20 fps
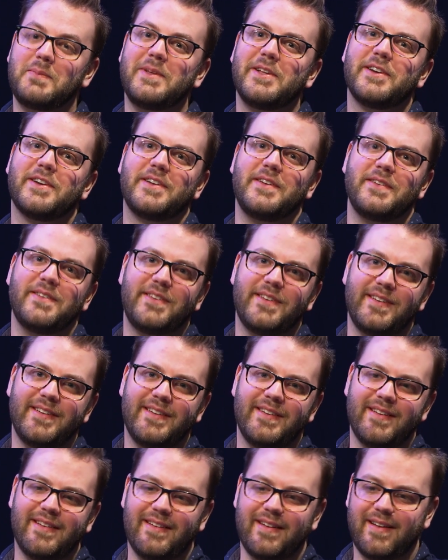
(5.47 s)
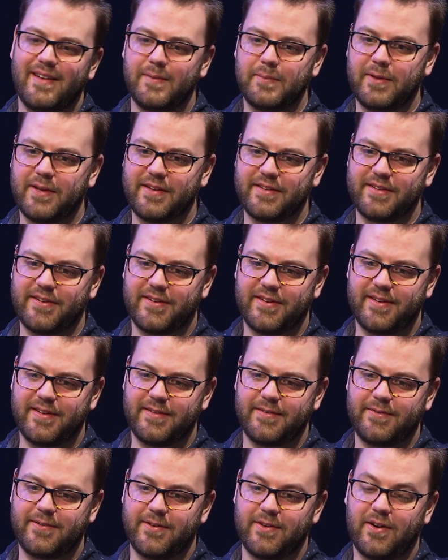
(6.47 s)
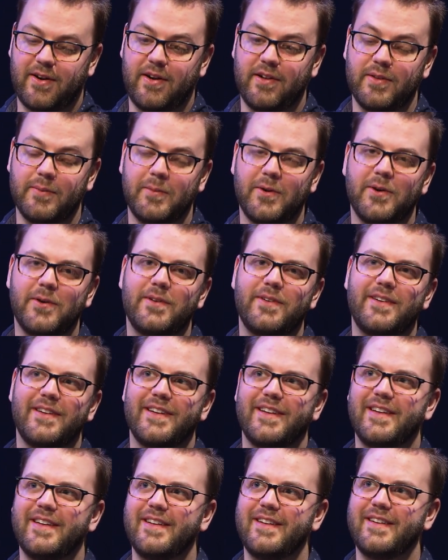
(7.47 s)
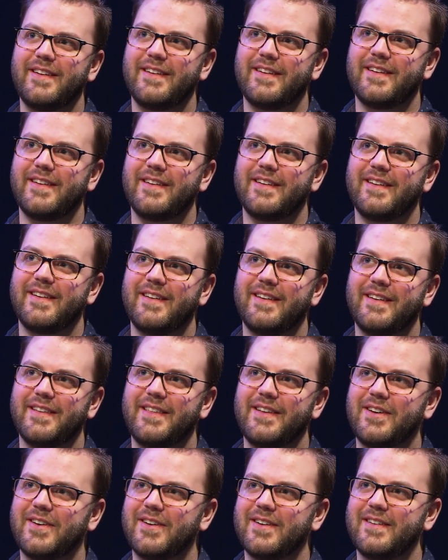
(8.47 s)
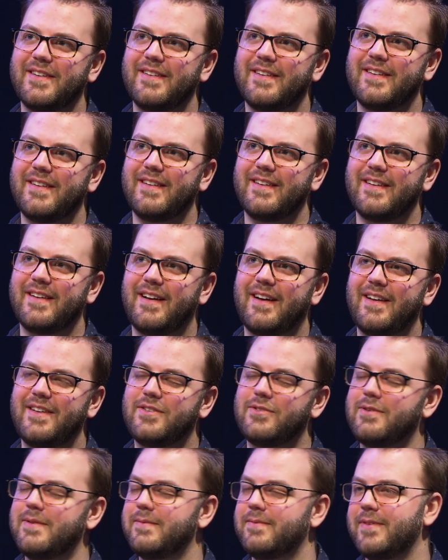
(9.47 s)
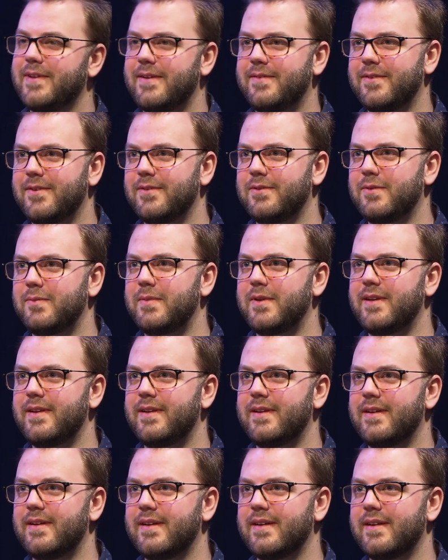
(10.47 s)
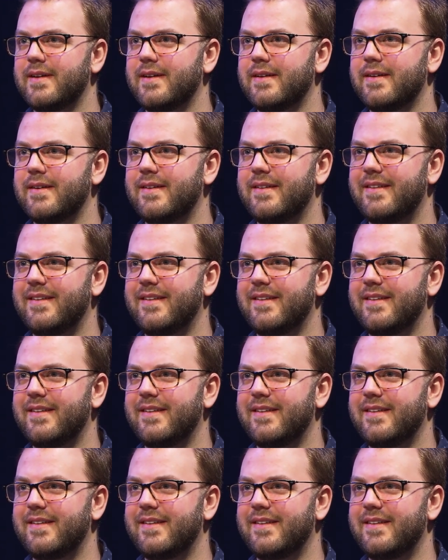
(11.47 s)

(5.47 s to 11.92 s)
Peter Knudsen. I play guitar for A'lamode, and uh, I think our ice cream flavor would be uh,